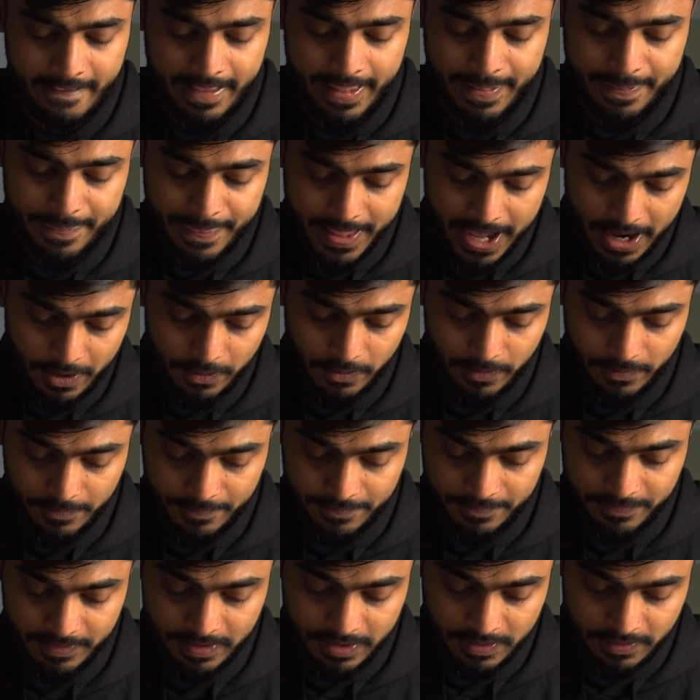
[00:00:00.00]
And now
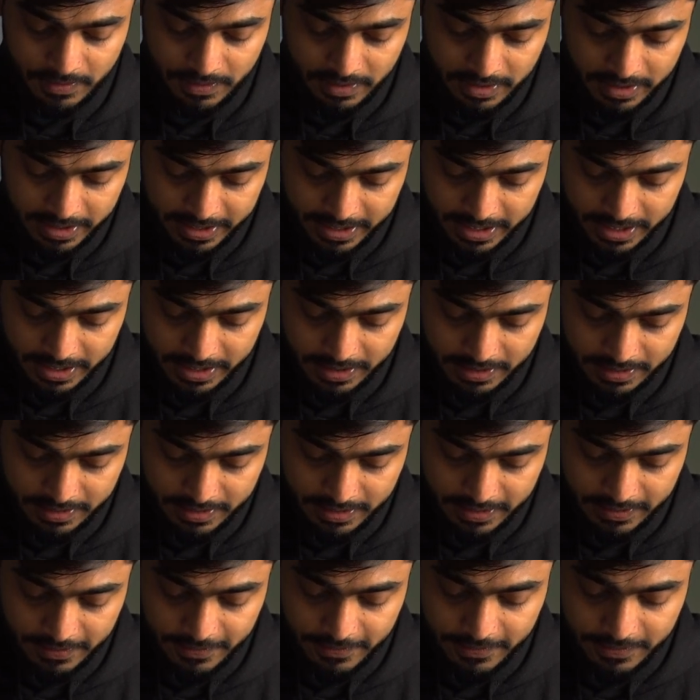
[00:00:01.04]
again,
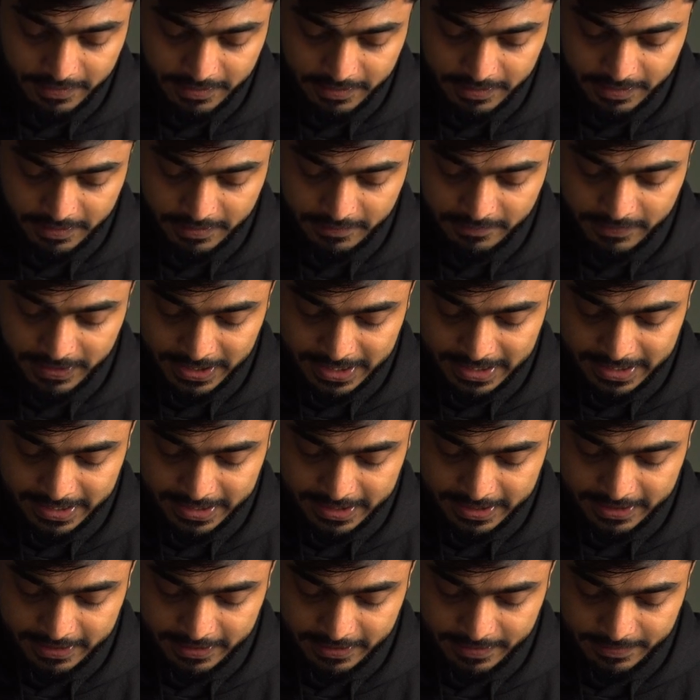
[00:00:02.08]
we'll click
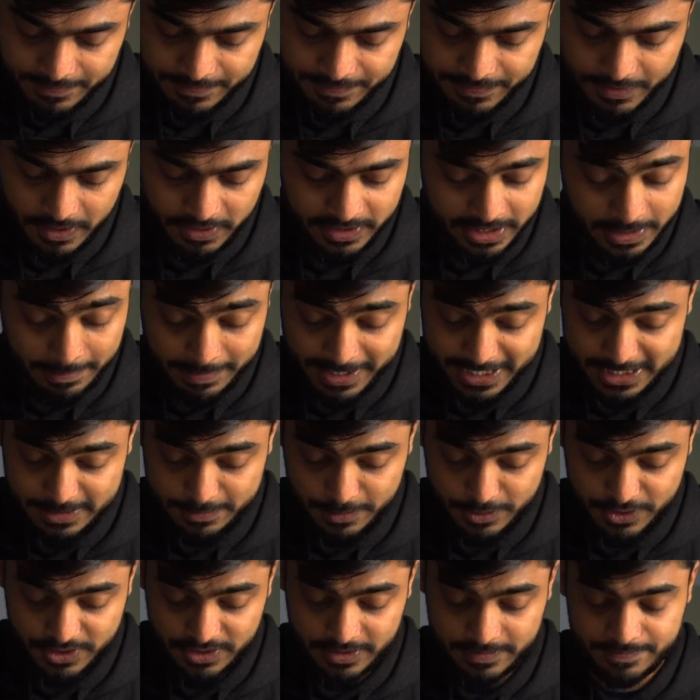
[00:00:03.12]
here on double
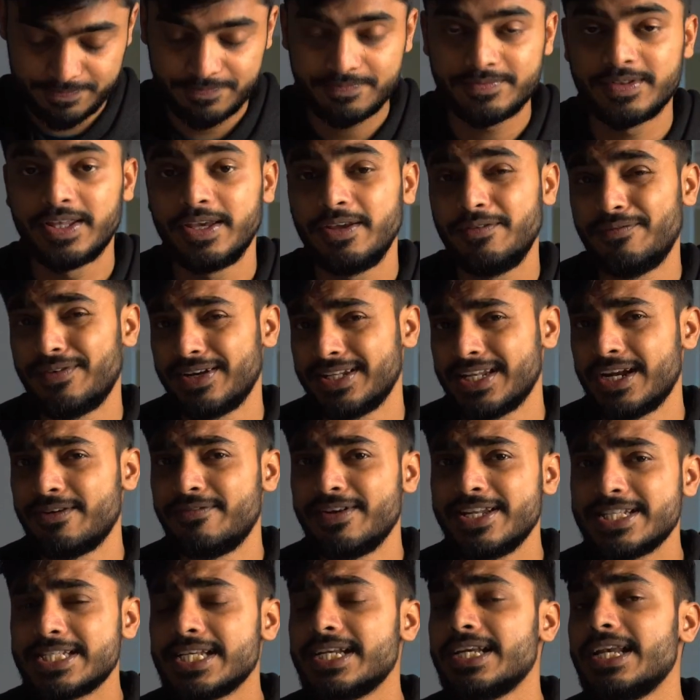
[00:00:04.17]
exposure, the effect that
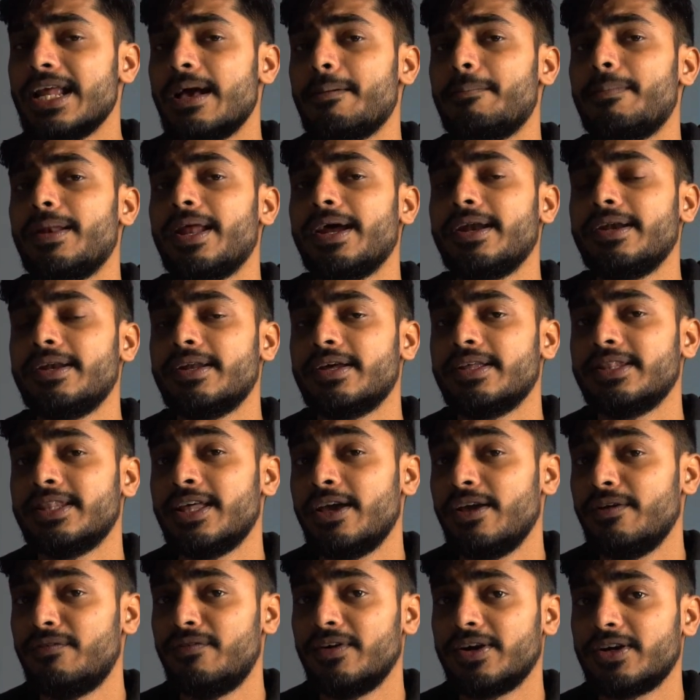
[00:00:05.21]
we recently applied,
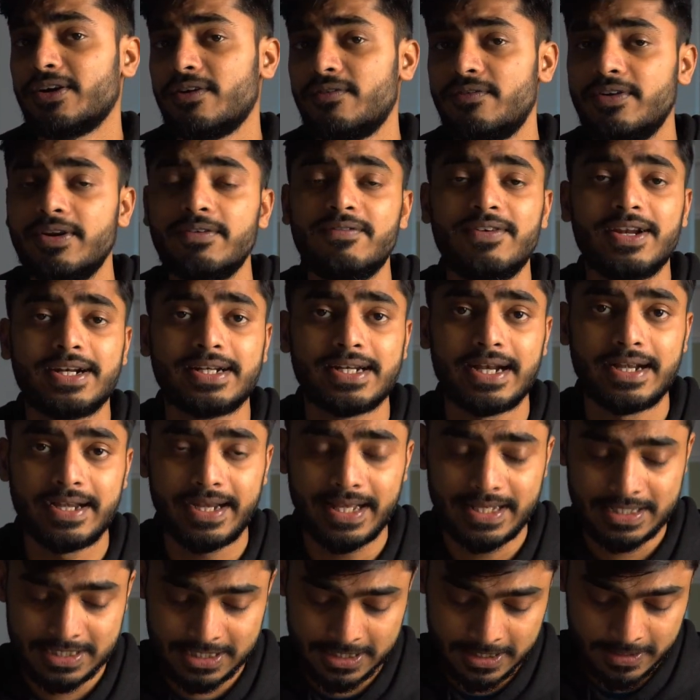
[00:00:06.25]
the effect of reflected
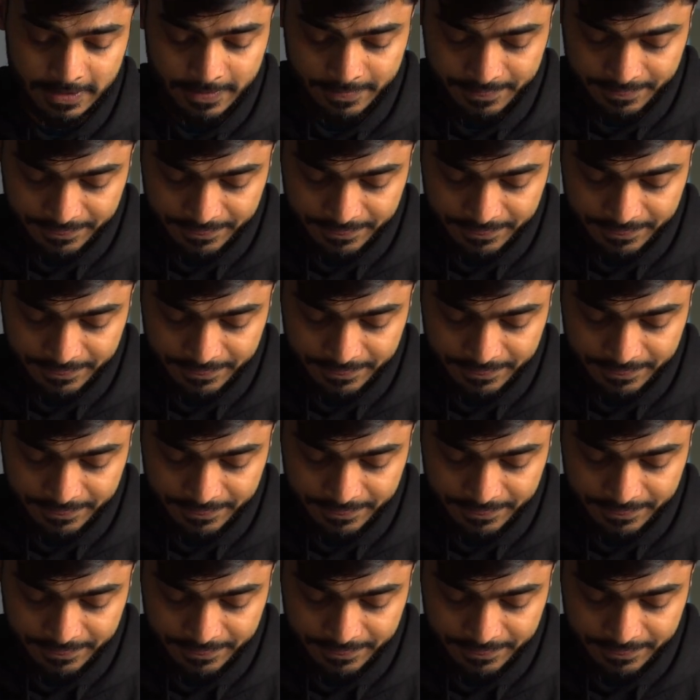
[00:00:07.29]
text.